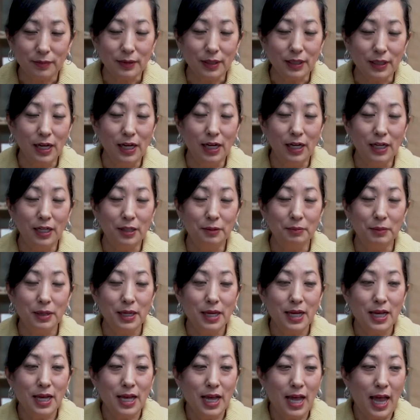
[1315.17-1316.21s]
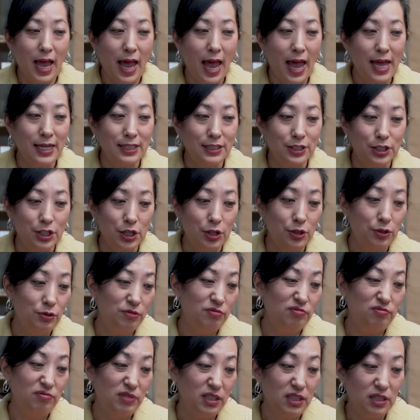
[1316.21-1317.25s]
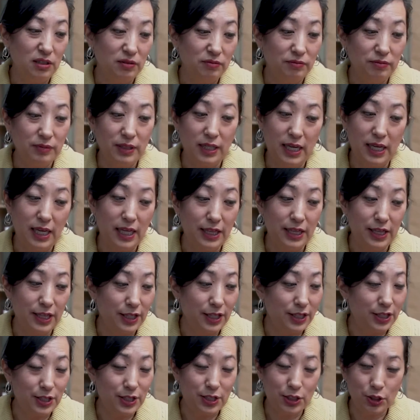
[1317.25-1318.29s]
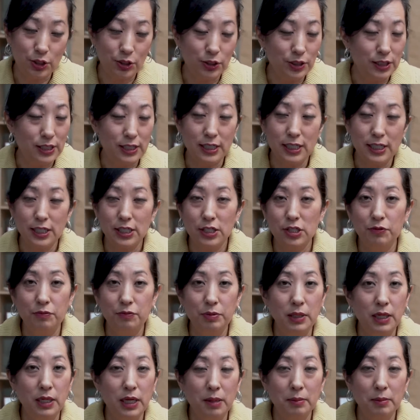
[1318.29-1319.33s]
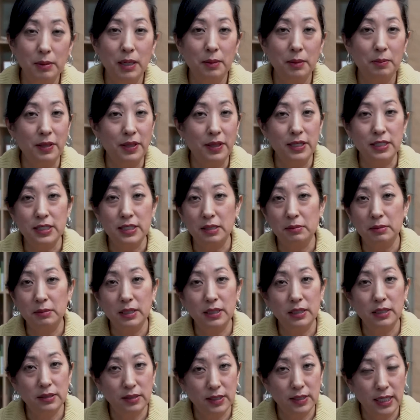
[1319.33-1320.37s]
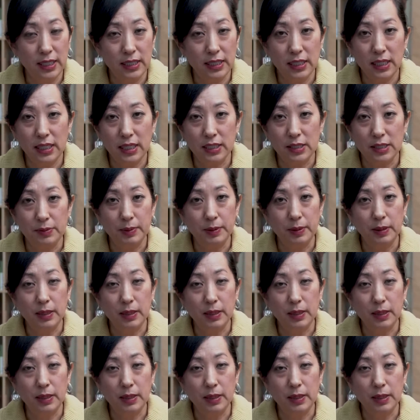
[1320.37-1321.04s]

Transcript: um, and so you know, certain cities have been coming up. I think San Miguel de Allende has been